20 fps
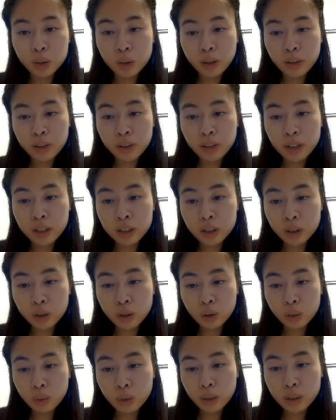So I think it's a
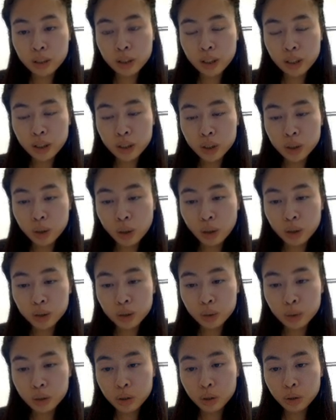good one to
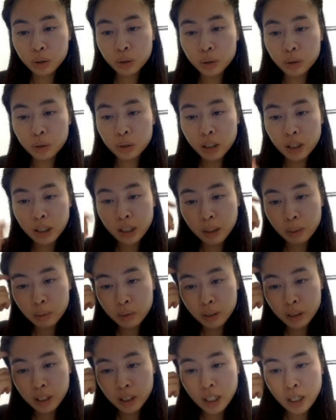also include.
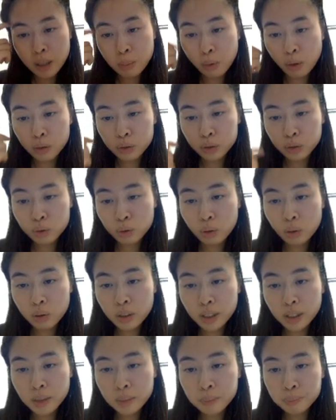I'm going to keep on
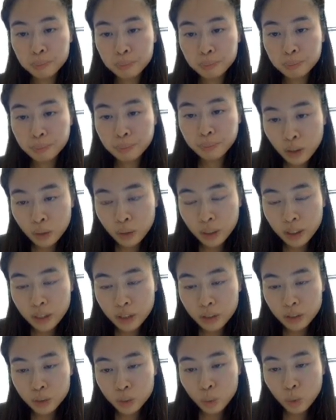scrolling. Okay,
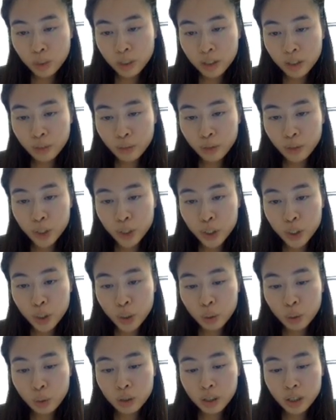there's one here for
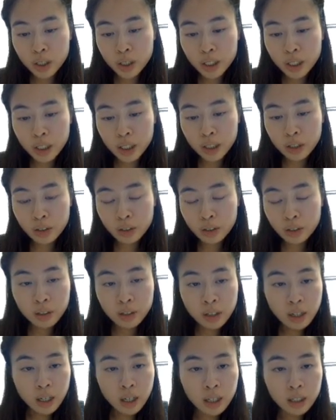yoga gear.
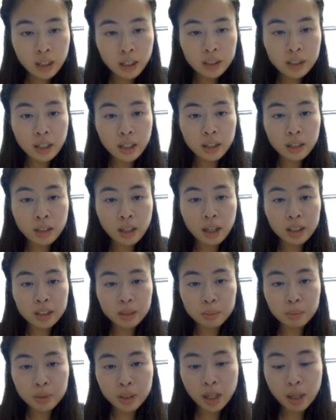I like that a lot.
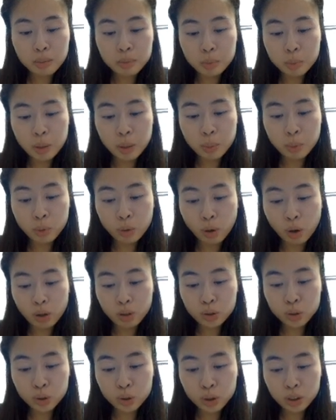Sometimes people
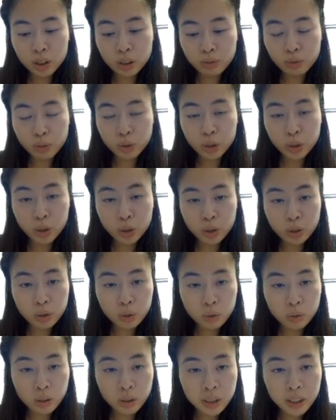are searching for
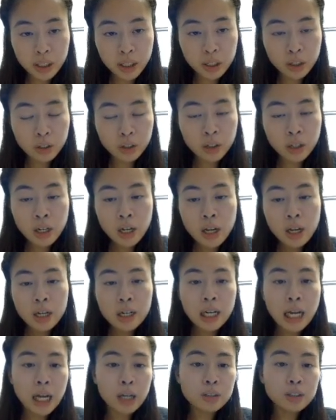yoga gear.
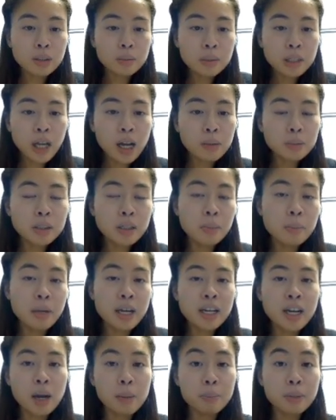Now, sometimes it
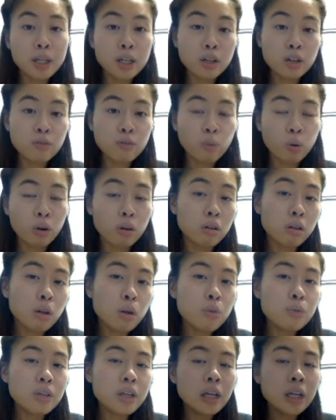may not be for
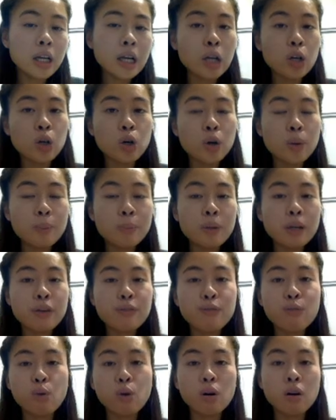clothing, it could
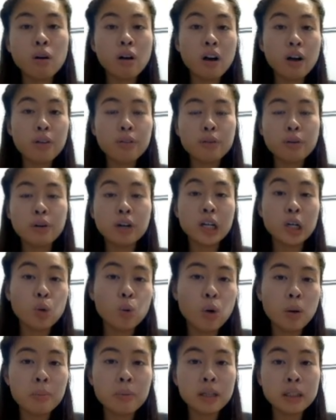be for other
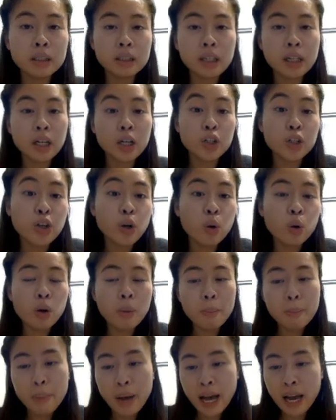equipments like a
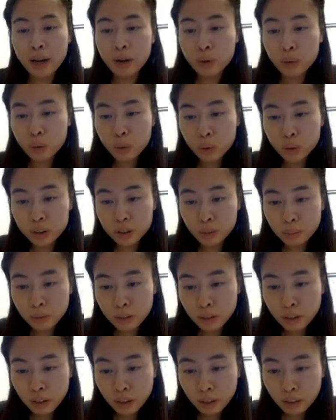yoga mat or
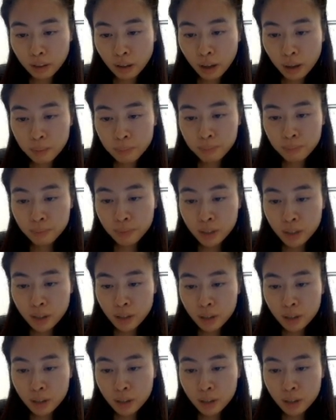something like that.